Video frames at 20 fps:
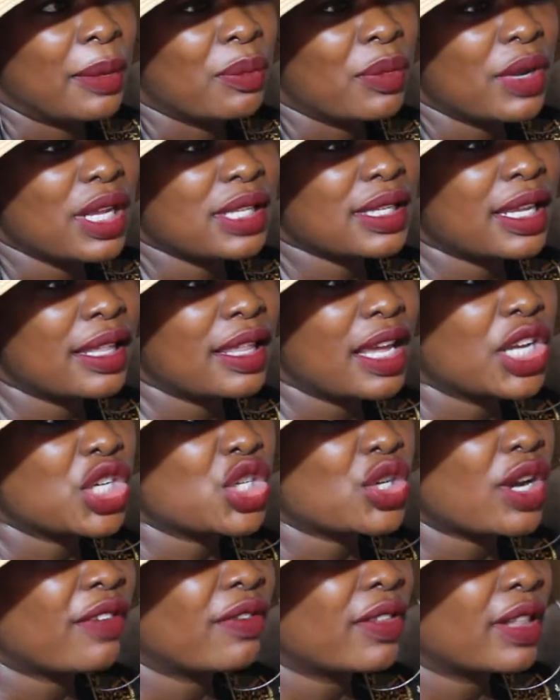it's either a
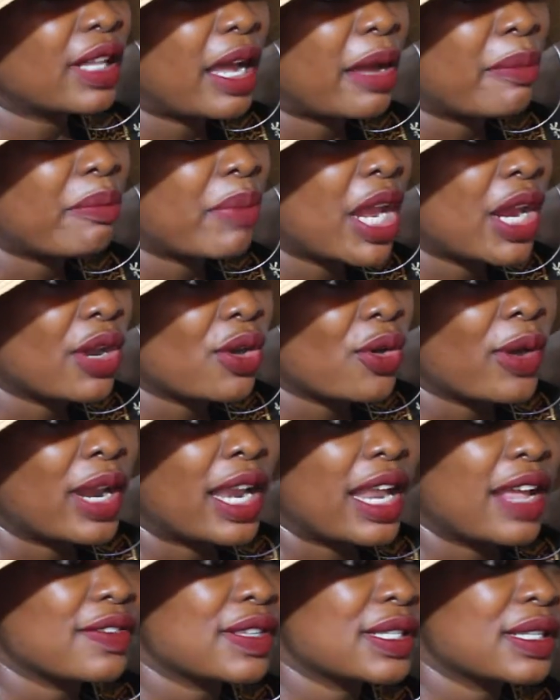travel campaign or a
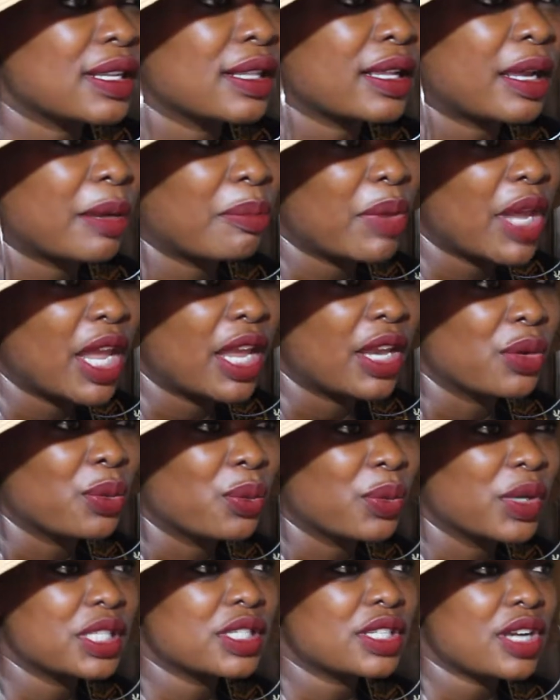lifestyle campaign,
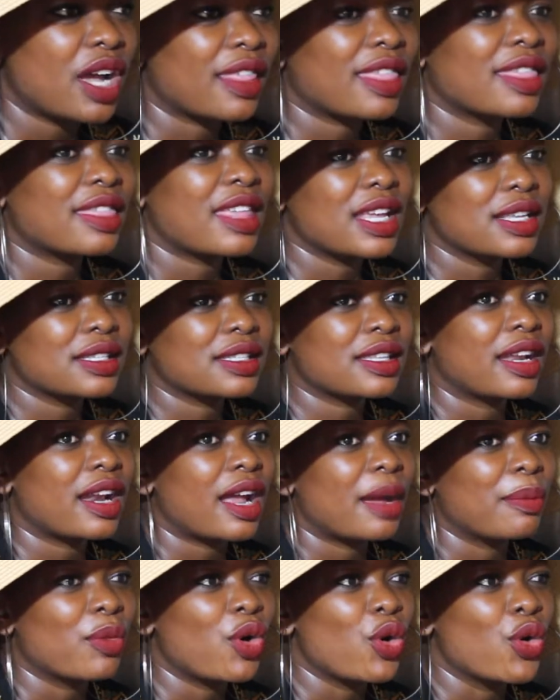which are things that
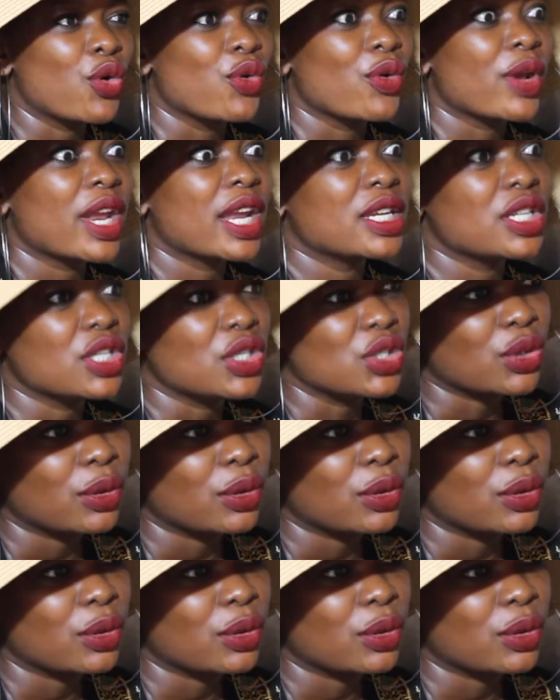I'm already doing.